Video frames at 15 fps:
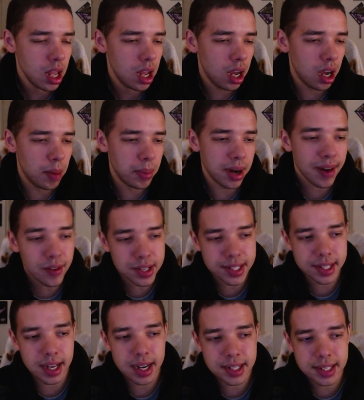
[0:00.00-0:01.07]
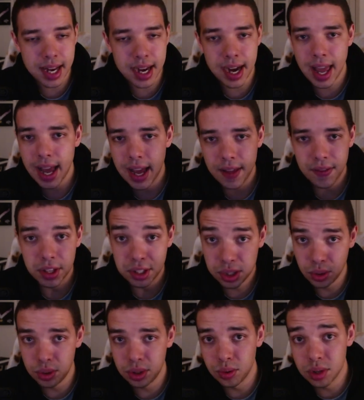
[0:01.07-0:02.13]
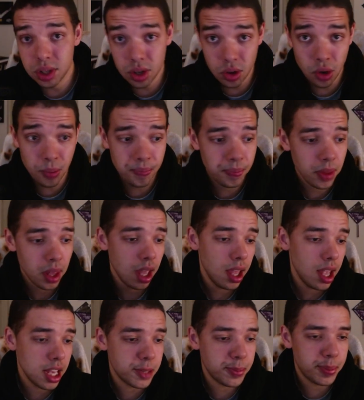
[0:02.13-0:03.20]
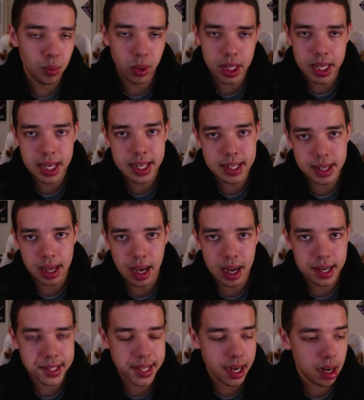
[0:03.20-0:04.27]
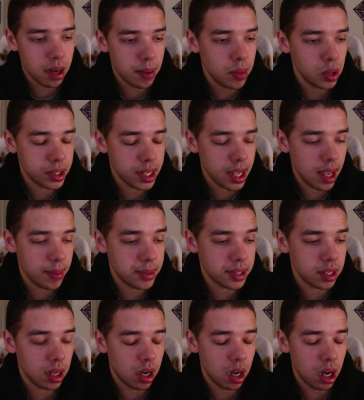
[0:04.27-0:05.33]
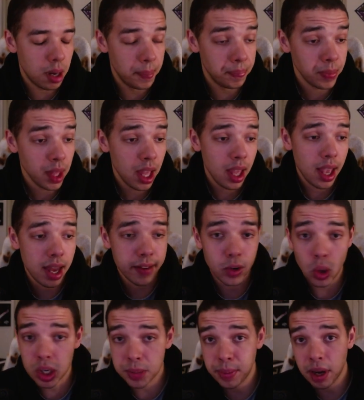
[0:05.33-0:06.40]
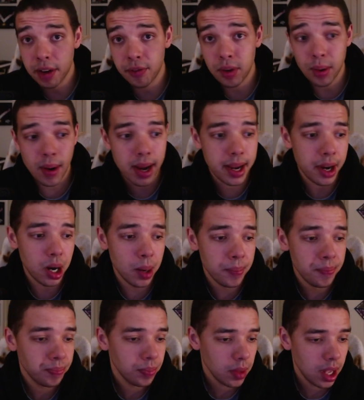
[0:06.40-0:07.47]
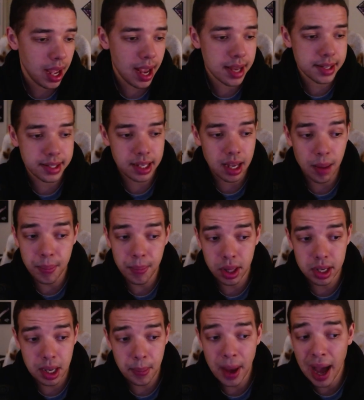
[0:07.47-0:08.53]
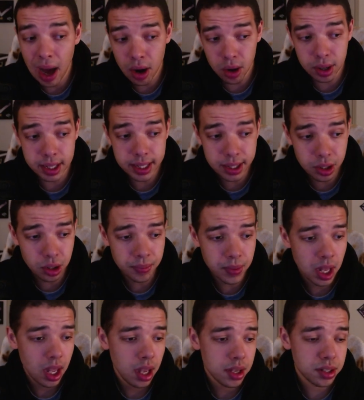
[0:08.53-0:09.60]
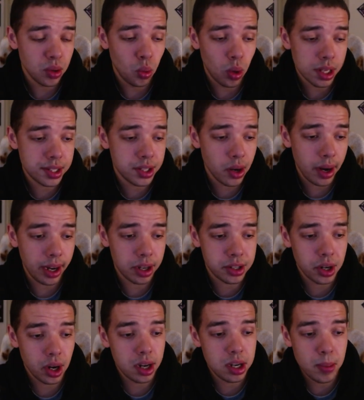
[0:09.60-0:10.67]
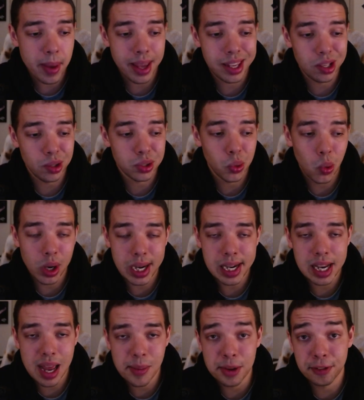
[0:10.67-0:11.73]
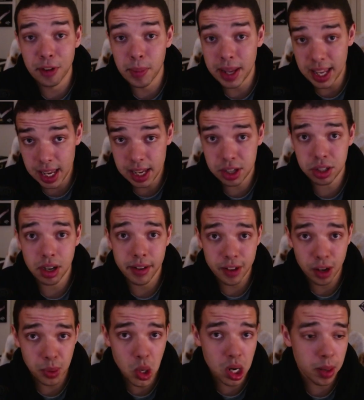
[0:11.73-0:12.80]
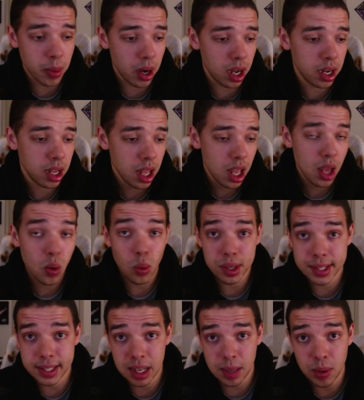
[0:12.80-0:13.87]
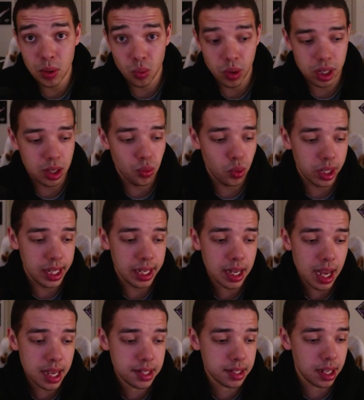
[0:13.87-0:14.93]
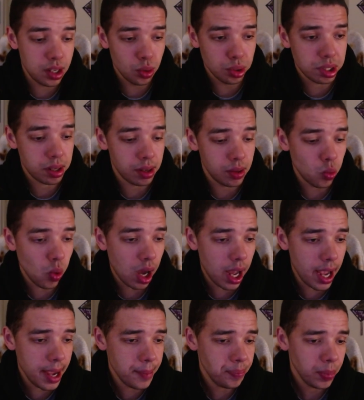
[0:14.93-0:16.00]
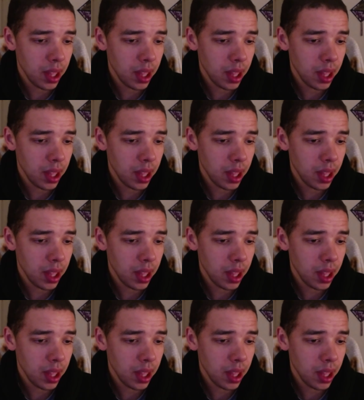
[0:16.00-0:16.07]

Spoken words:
But ever since I decided to add the 2-2-2, it's been really easy to kind of set it up most games. And of course, Butterfree right here has the ability Powder Heal, so once during your turn you may heal 20 damage from each of your Pokemon, which is going to be really nice, and you'll see why.